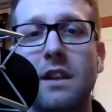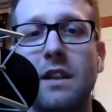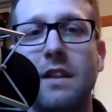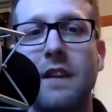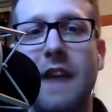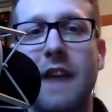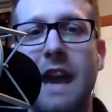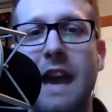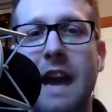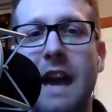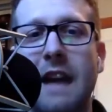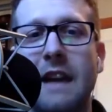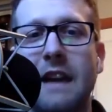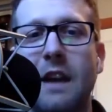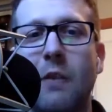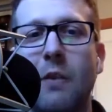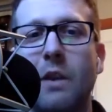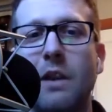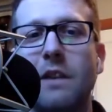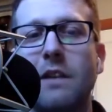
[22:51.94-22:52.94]
that
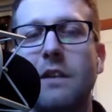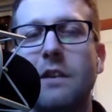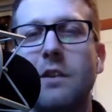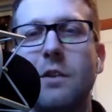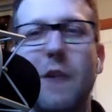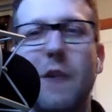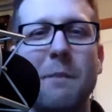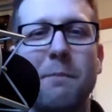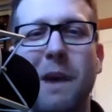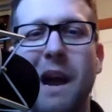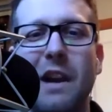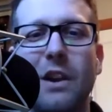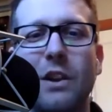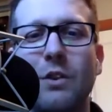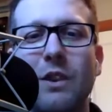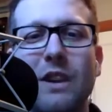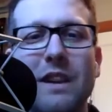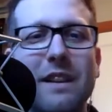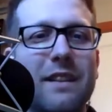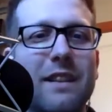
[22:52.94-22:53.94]
I wanted to do empire
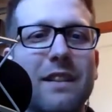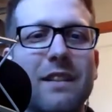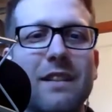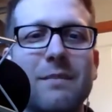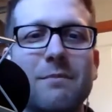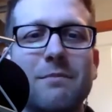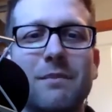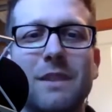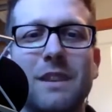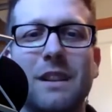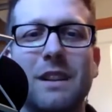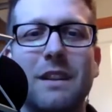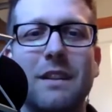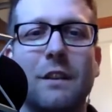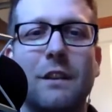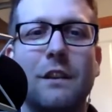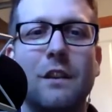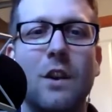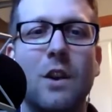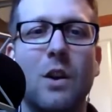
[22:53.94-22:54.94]
criticism.
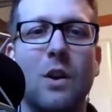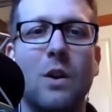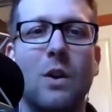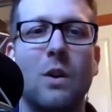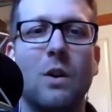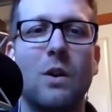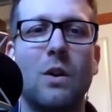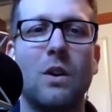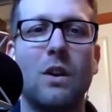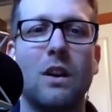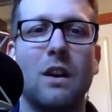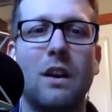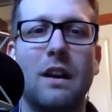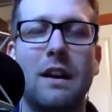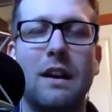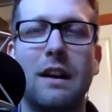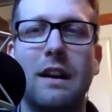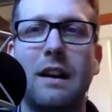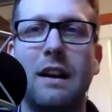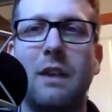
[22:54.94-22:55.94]
And so
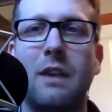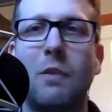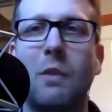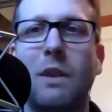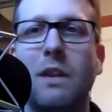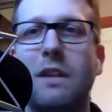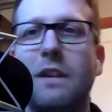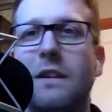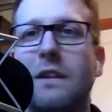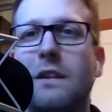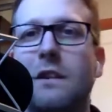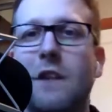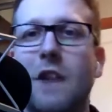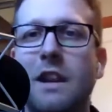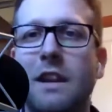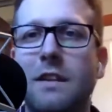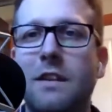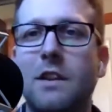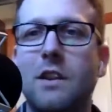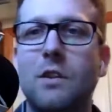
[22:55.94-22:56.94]
uh, I wanted to
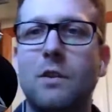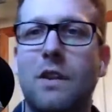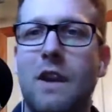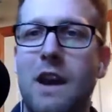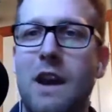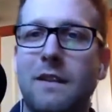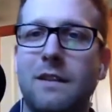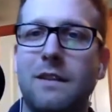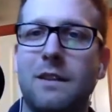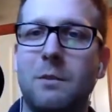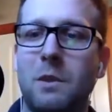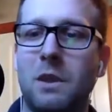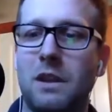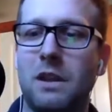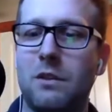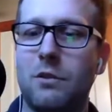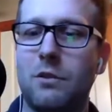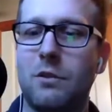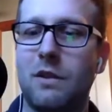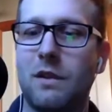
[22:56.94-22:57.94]
study the New
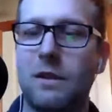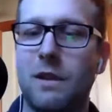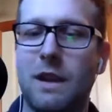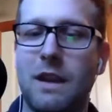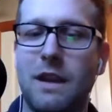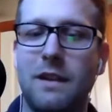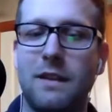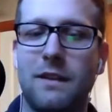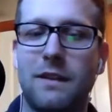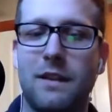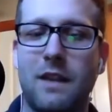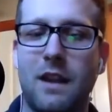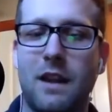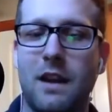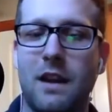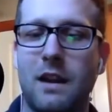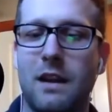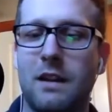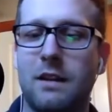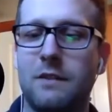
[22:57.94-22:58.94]
Testament through the lens
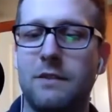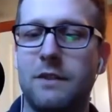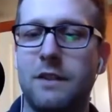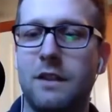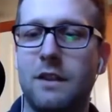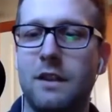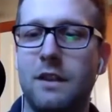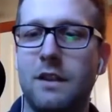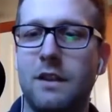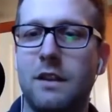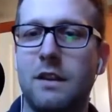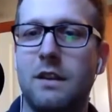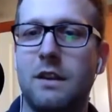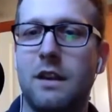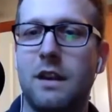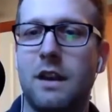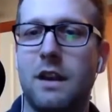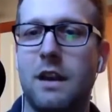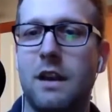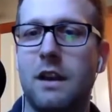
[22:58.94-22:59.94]
of
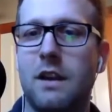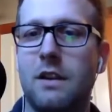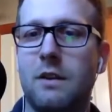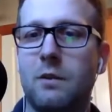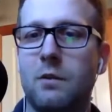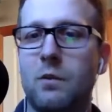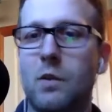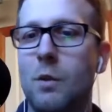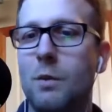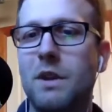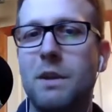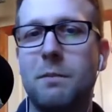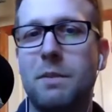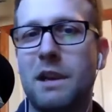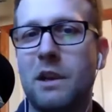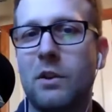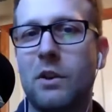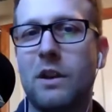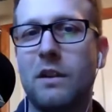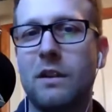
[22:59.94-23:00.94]
uh, Roman
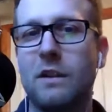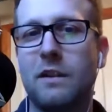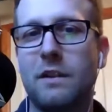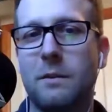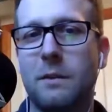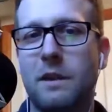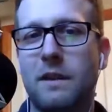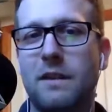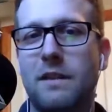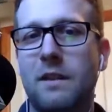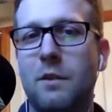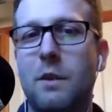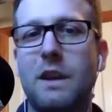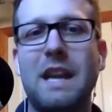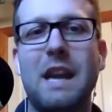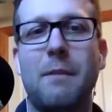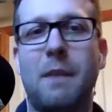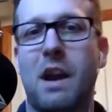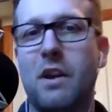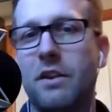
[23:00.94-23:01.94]
imperialism and see what
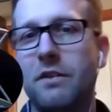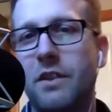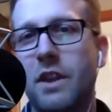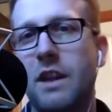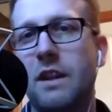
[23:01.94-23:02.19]
came out of